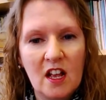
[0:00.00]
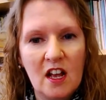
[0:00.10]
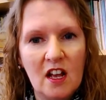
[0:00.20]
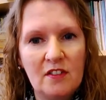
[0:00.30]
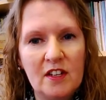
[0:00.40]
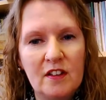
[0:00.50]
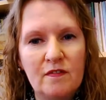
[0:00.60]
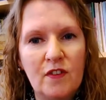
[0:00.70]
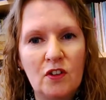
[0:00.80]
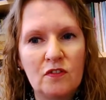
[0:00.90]
that it
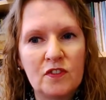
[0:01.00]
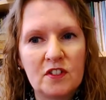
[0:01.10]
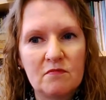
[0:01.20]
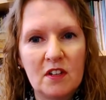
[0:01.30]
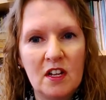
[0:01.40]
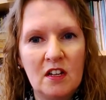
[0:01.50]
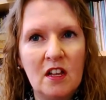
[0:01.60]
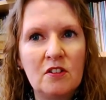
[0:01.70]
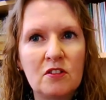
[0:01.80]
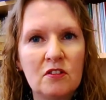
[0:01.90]
involves
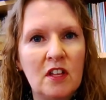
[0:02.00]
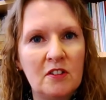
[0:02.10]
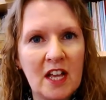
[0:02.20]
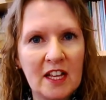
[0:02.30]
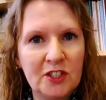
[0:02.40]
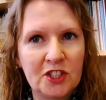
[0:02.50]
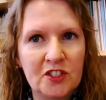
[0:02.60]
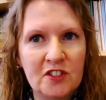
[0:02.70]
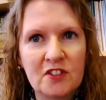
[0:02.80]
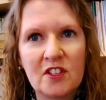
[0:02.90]
local
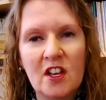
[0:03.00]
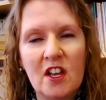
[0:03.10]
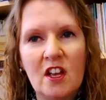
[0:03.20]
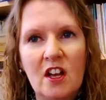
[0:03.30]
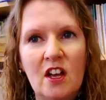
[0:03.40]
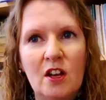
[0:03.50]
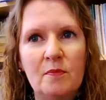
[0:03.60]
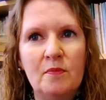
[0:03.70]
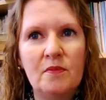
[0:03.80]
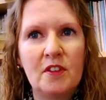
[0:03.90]
locations
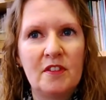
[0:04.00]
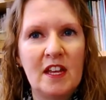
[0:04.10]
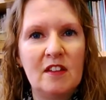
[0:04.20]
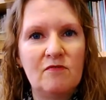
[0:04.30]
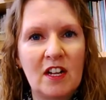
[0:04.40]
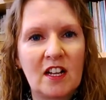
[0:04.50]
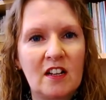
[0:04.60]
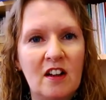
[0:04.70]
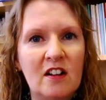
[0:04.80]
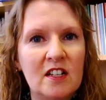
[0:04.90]
that they
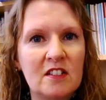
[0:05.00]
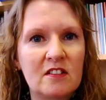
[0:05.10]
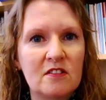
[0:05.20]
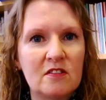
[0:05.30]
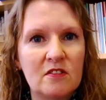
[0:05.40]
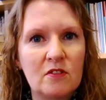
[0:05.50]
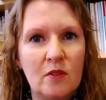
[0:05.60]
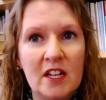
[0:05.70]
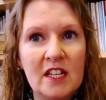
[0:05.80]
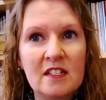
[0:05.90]
recognise
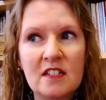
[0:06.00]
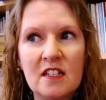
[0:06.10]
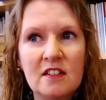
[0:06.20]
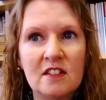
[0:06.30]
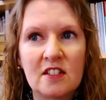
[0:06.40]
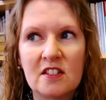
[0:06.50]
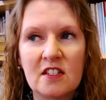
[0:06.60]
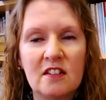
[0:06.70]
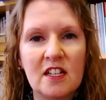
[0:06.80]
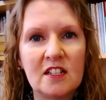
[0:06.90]
quite easily that are
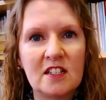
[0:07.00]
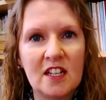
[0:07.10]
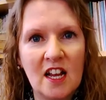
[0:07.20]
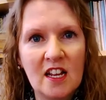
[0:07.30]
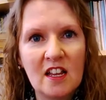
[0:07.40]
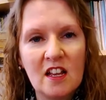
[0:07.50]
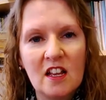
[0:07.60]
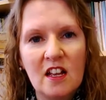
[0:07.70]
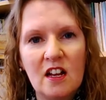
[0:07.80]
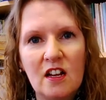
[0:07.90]
still here today.
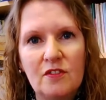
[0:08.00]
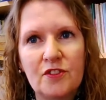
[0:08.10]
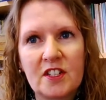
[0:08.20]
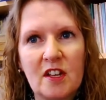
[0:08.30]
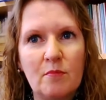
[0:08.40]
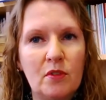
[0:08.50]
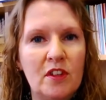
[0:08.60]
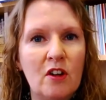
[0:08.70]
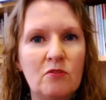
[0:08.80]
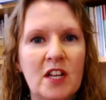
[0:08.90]
For example,
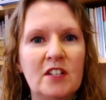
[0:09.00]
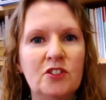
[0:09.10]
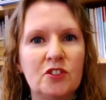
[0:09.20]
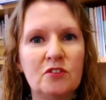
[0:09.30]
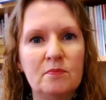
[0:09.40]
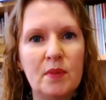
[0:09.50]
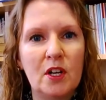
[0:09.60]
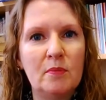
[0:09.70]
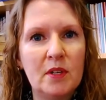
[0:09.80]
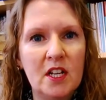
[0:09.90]
the Old Angel
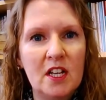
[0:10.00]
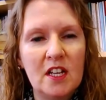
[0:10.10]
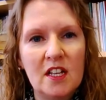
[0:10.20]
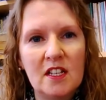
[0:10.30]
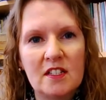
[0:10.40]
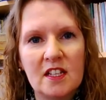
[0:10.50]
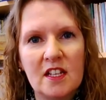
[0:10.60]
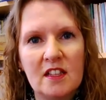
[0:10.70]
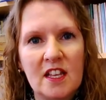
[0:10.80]
pub is the